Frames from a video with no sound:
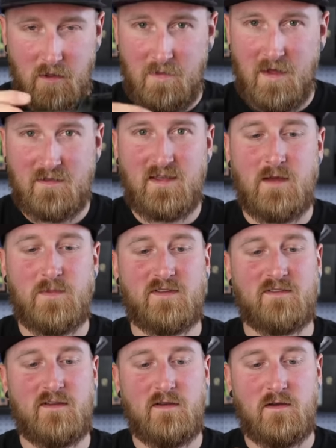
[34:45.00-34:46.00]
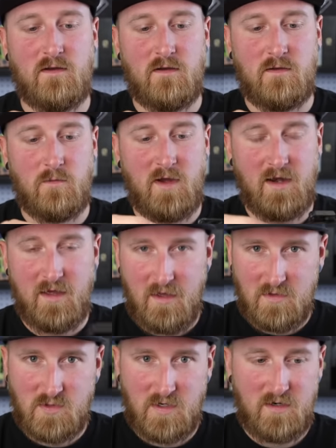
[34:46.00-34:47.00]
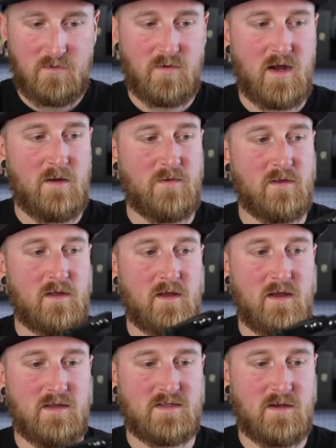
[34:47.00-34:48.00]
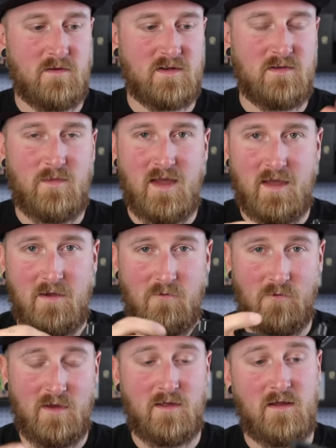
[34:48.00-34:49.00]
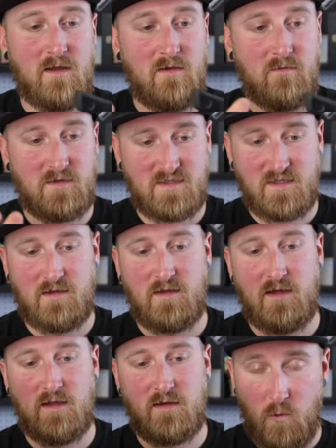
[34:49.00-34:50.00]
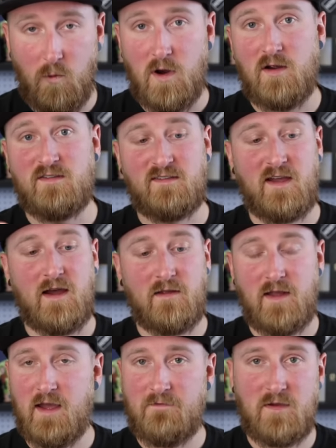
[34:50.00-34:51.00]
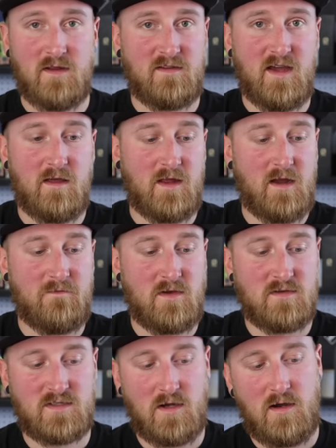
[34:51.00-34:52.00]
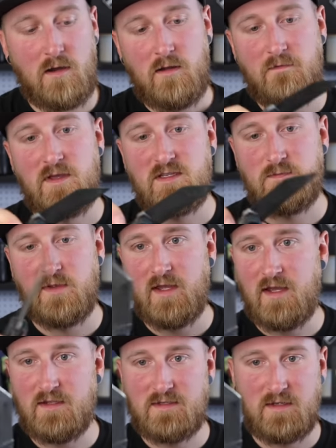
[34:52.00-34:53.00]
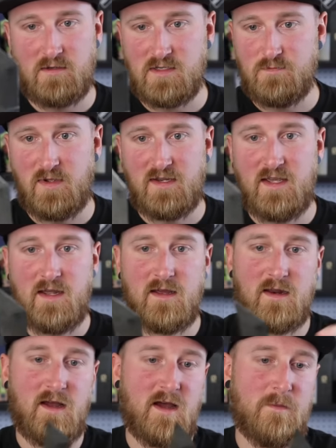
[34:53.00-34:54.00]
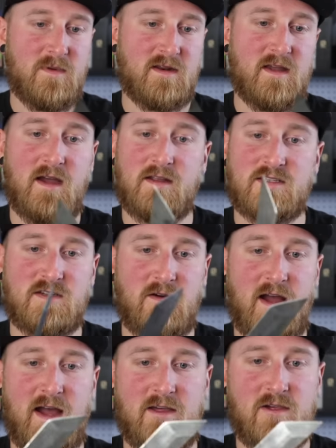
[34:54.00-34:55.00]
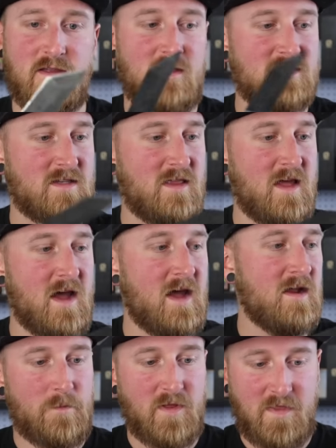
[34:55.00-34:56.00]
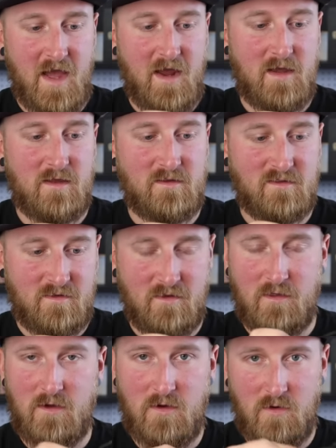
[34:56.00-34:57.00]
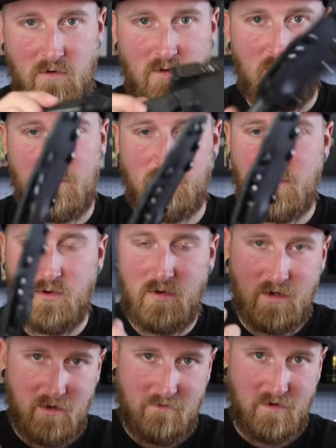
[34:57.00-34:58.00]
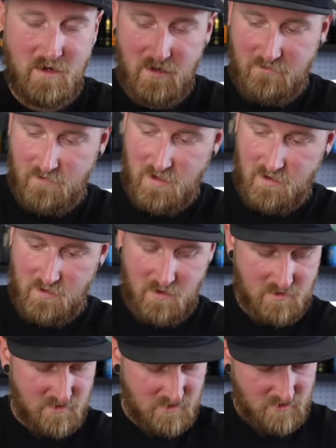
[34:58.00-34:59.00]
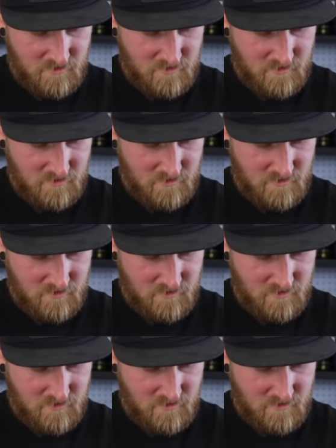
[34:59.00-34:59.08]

And that type of steel, when heat treated properly, it's going to make a really resilient work style knife. You can tell that I've used all of these blades. They're just patinaed up and kind of scratched and this and that. But that is the whole point of a knife like this.